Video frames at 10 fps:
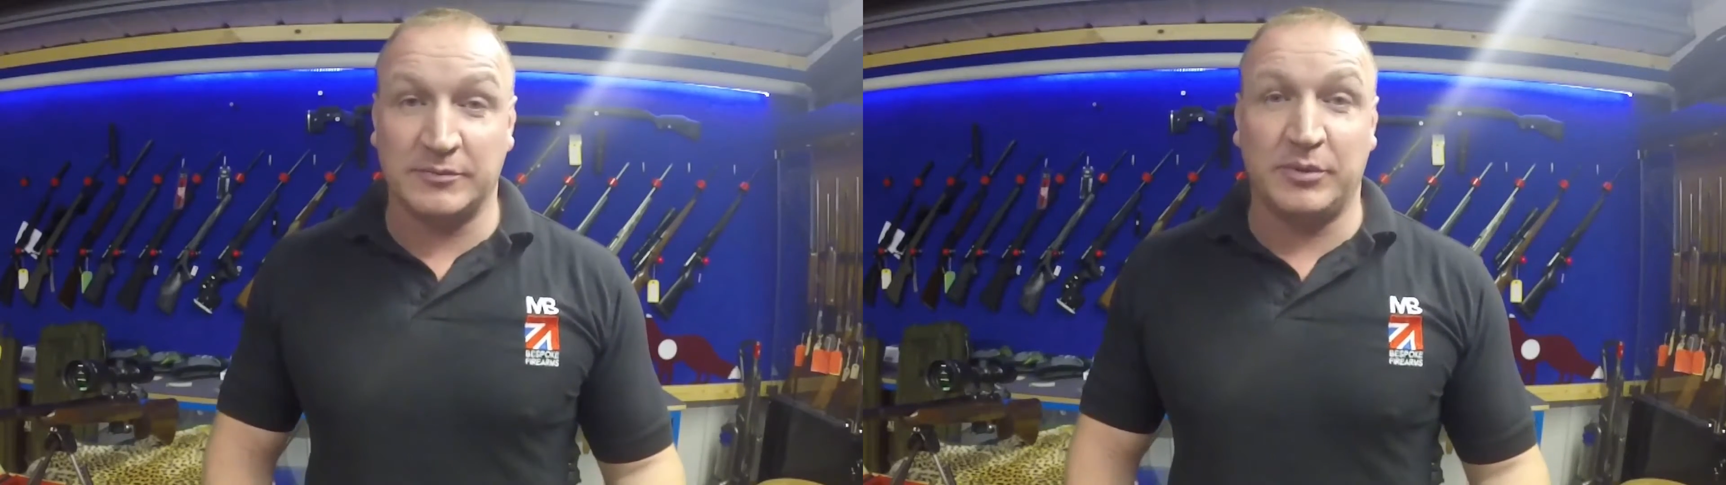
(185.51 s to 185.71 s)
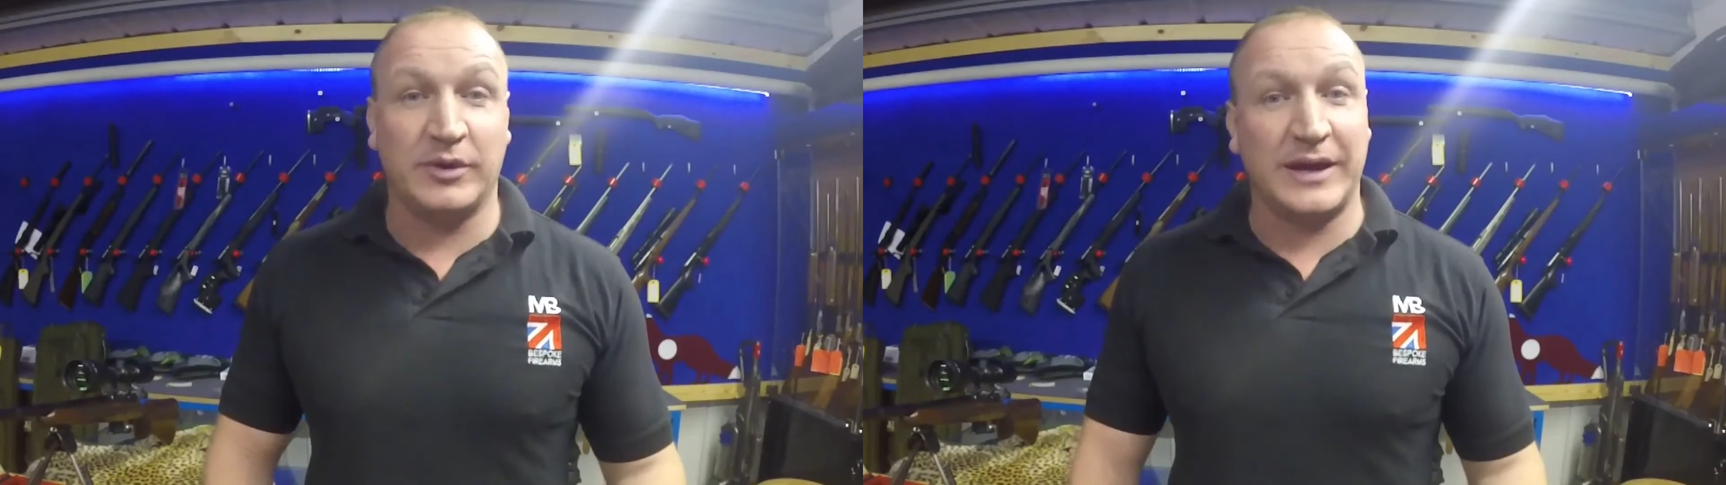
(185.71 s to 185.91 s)

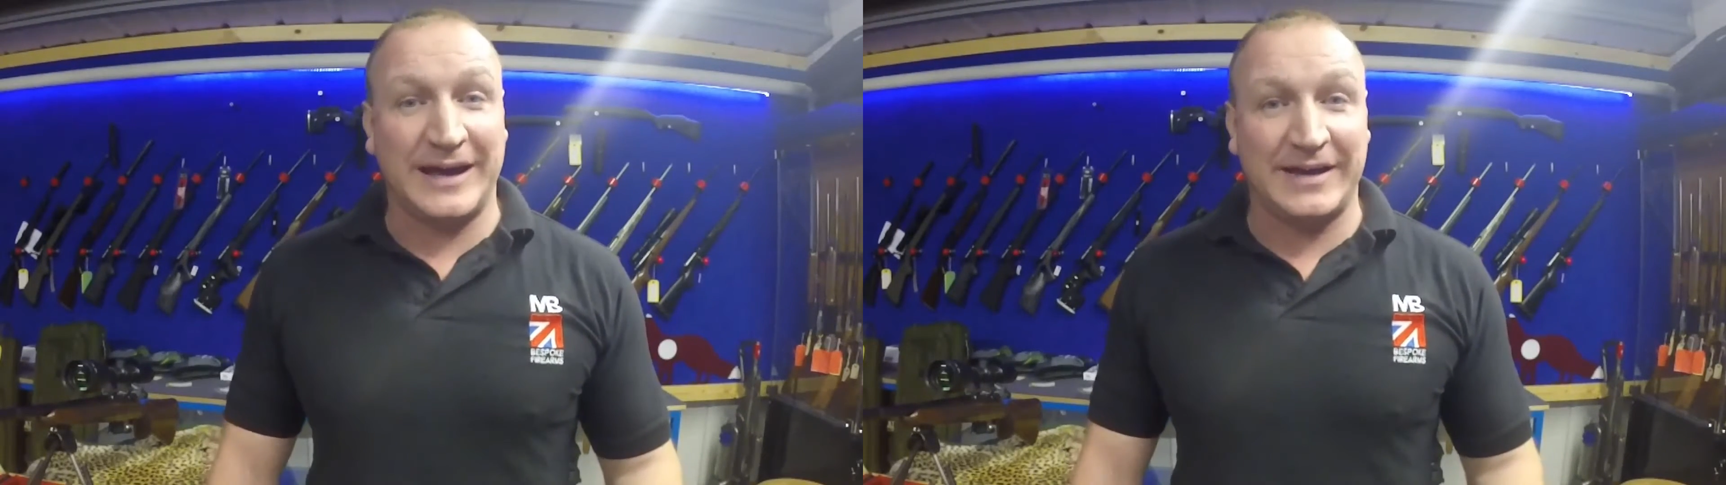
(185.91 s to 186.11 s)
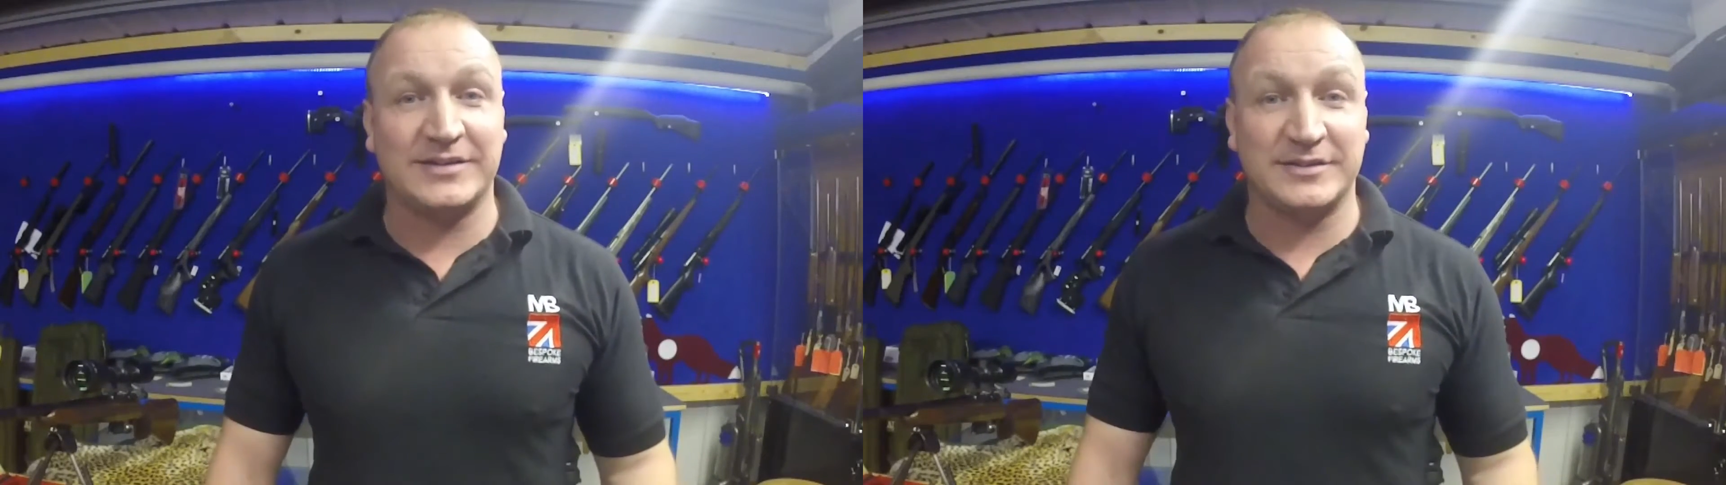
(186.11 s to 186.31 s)
bullet
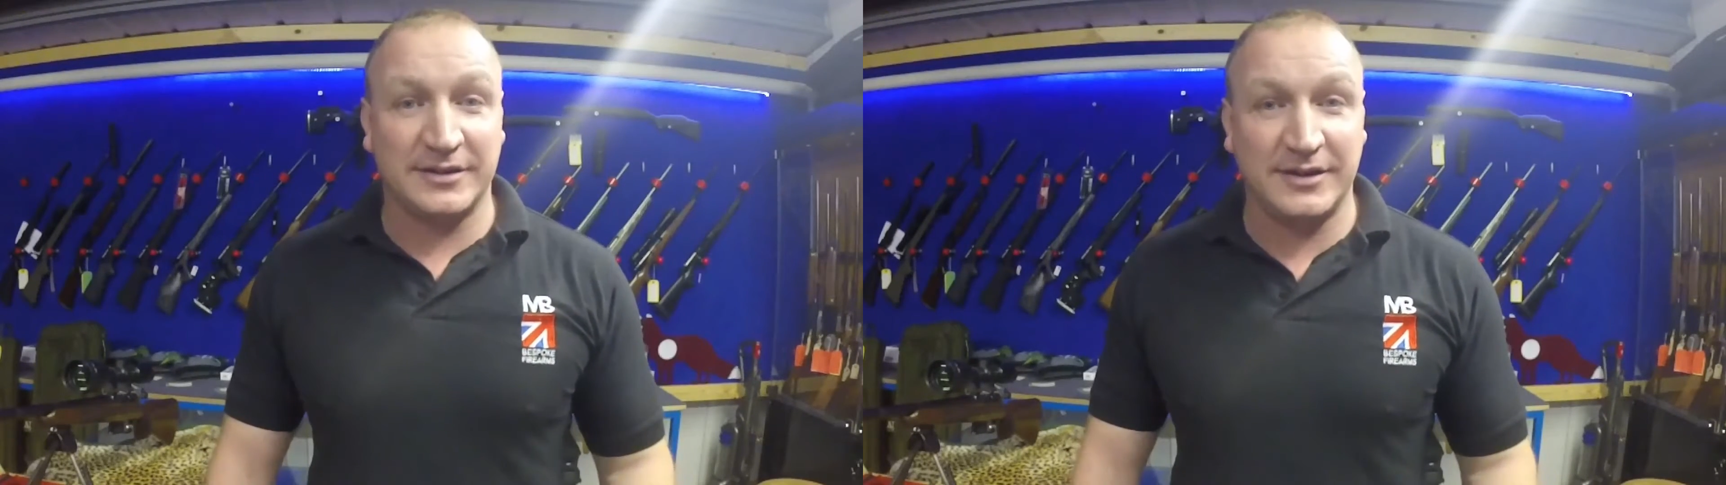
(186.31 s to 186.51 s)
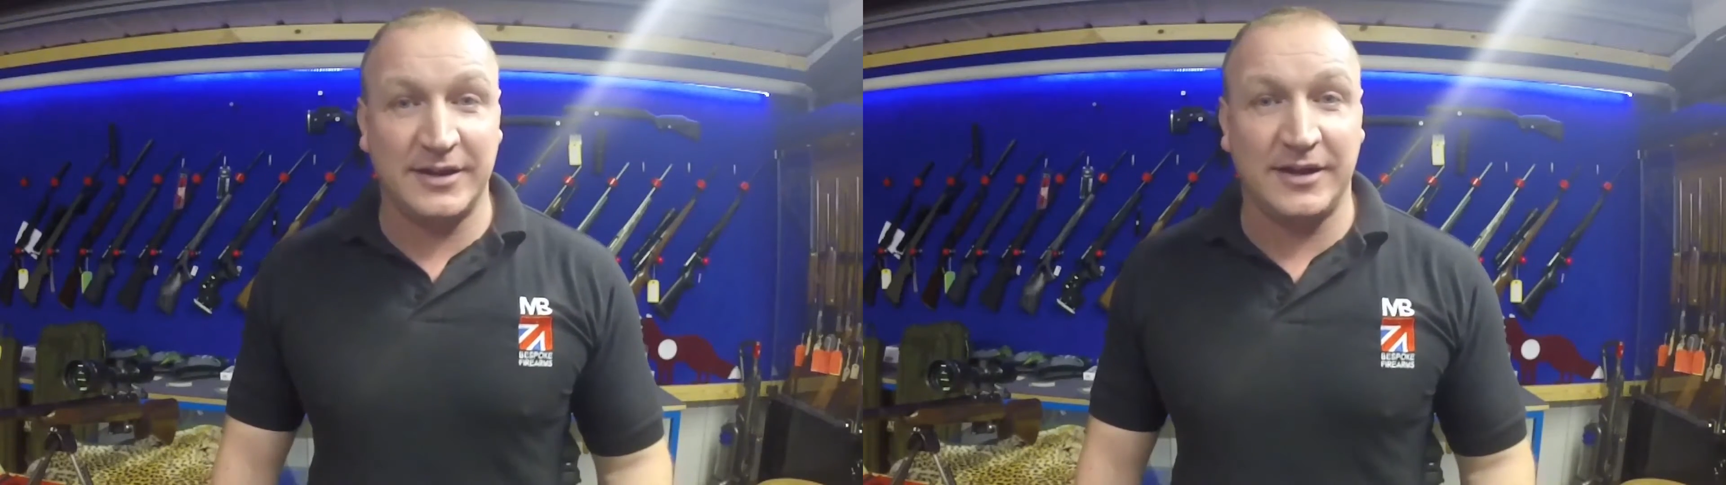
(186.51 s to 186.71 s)
has to
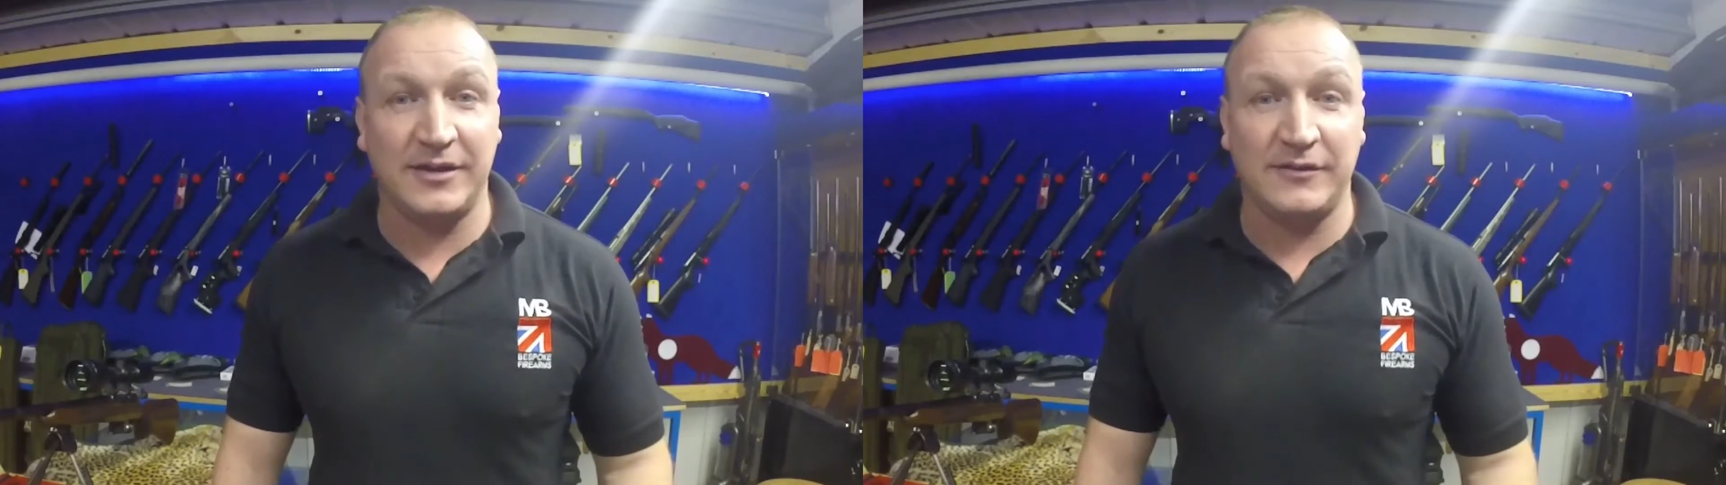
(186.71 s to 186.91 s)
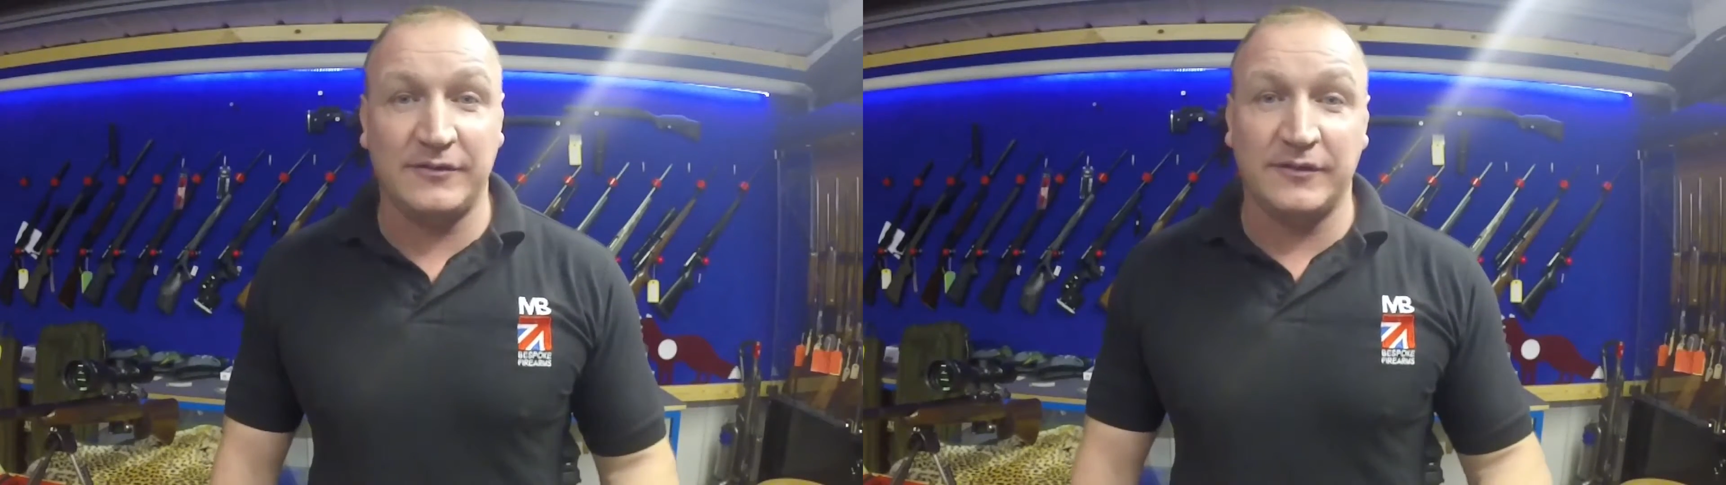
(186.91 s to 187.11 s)

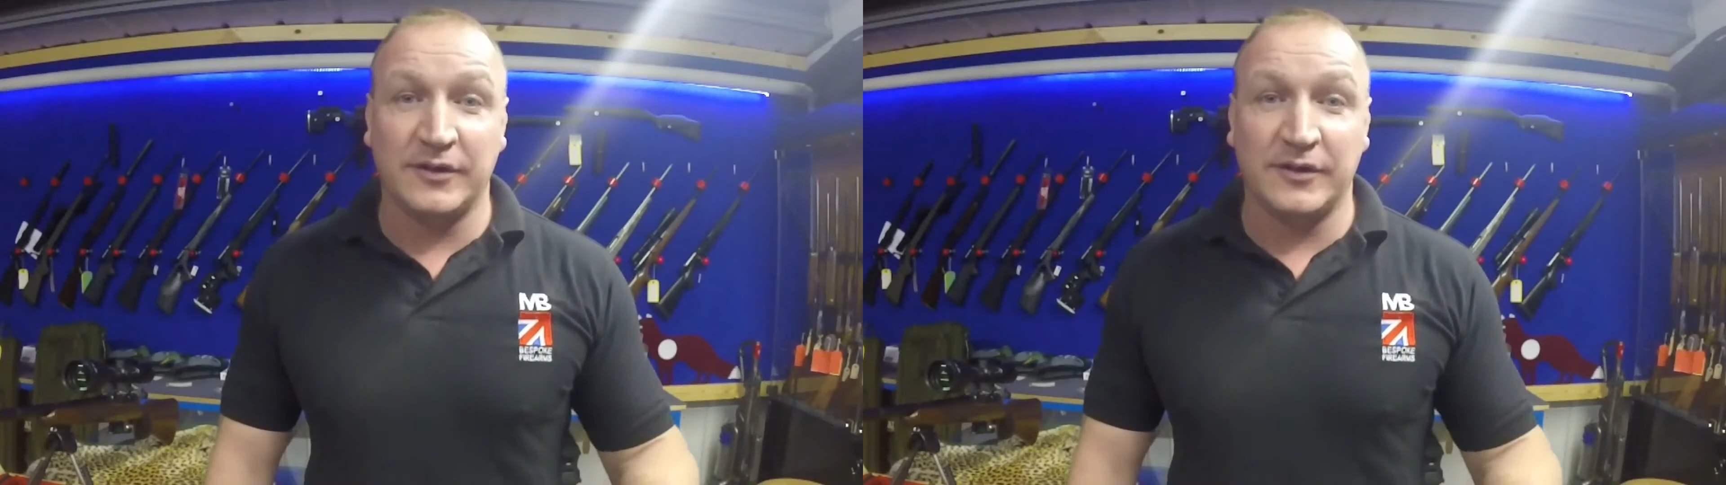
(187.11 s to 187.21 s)
leave